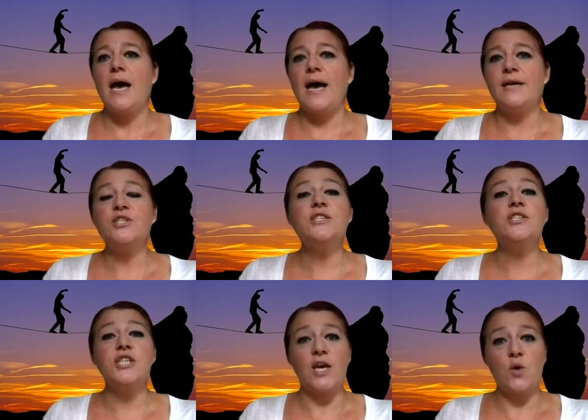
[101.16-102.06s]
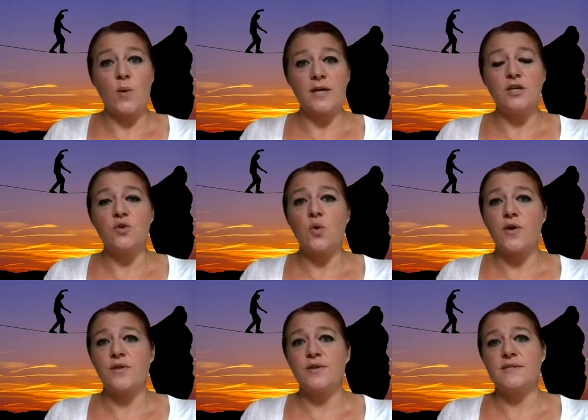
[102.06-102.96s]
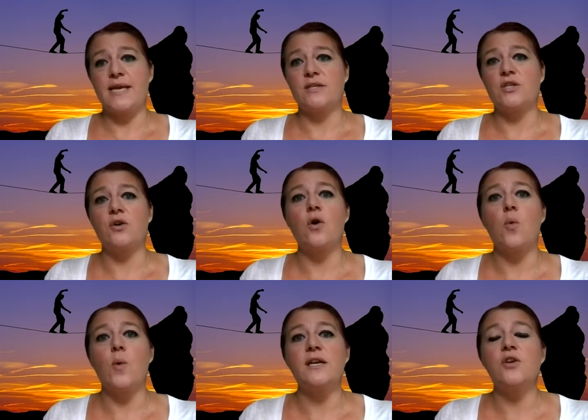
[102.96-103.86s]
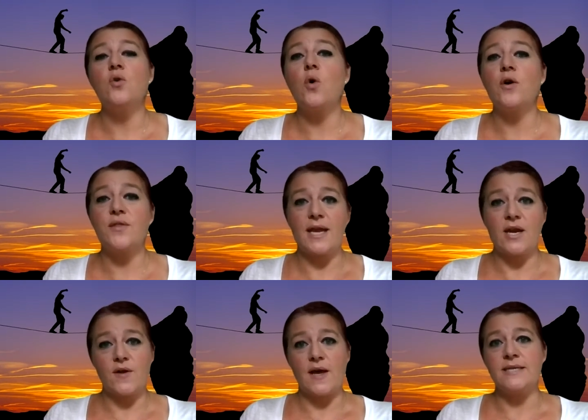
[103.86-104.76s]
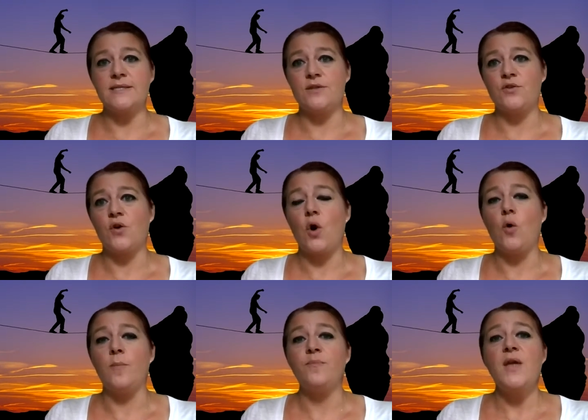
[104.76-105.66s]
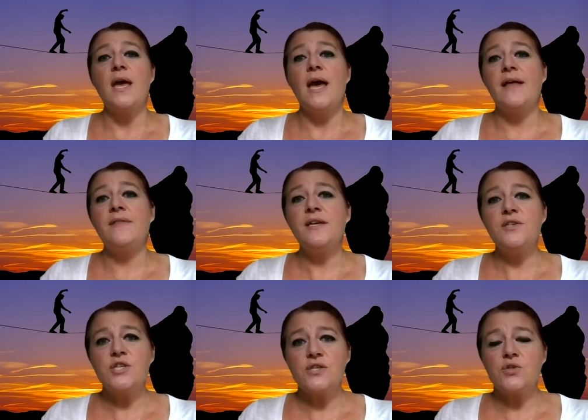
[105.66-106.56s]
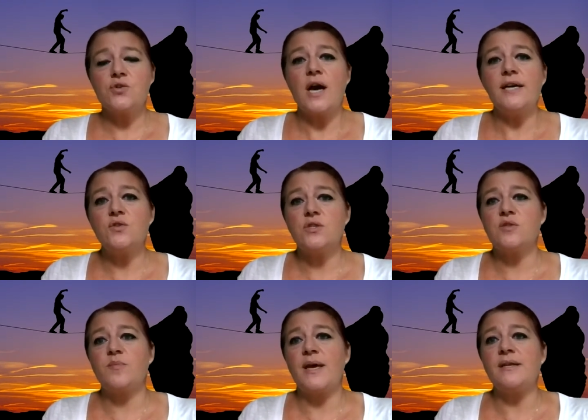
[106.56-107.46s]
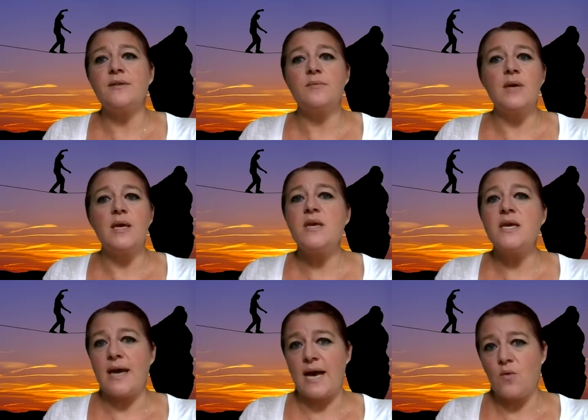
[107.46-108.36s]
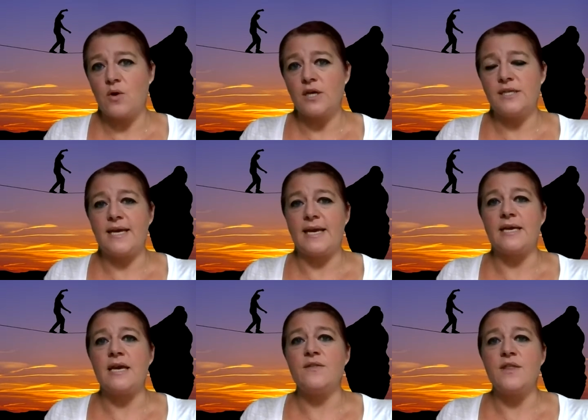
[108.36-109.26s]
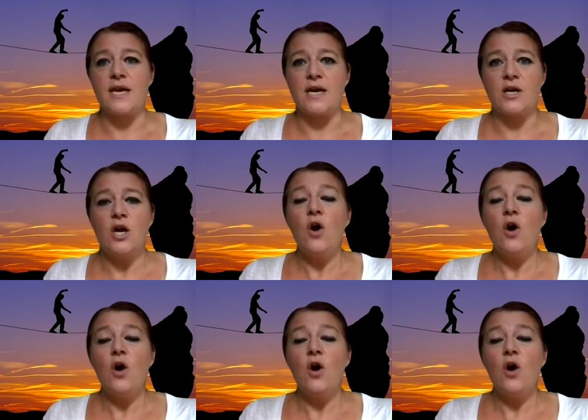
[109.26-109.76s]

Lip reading: And just check where the north sector or where the north area is in your home. And then just try to spend maybe an hour a day there.